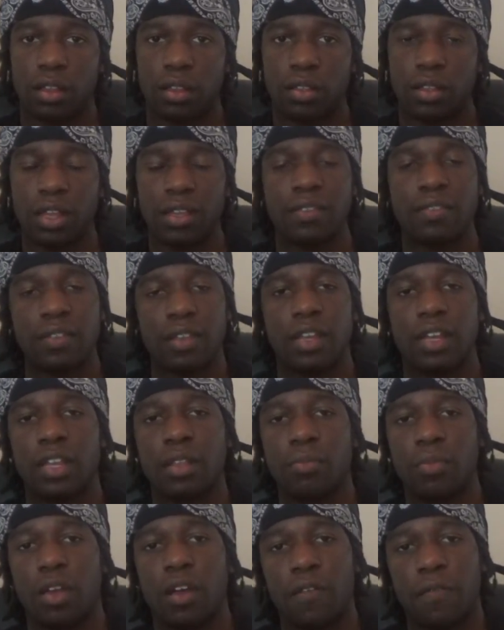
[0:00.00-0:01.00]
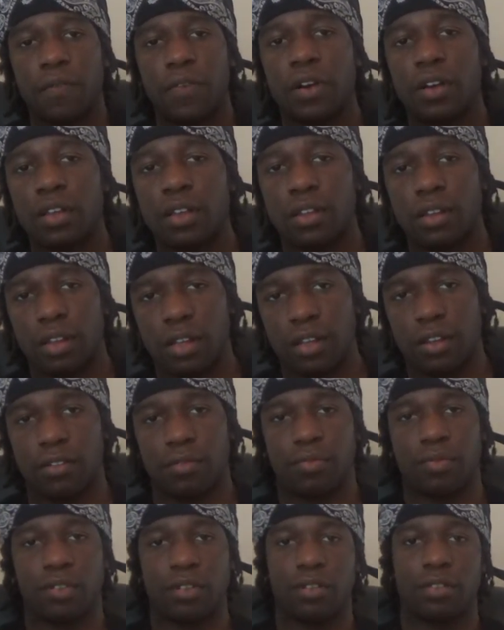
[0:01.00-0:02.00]
They send me a fucking letter,
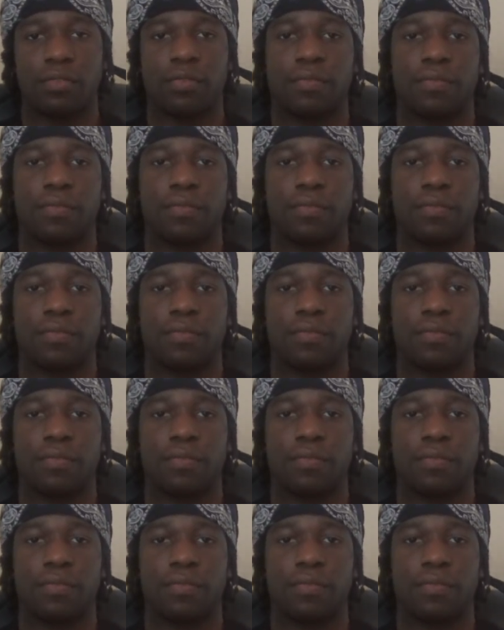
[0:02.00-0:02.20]
bro.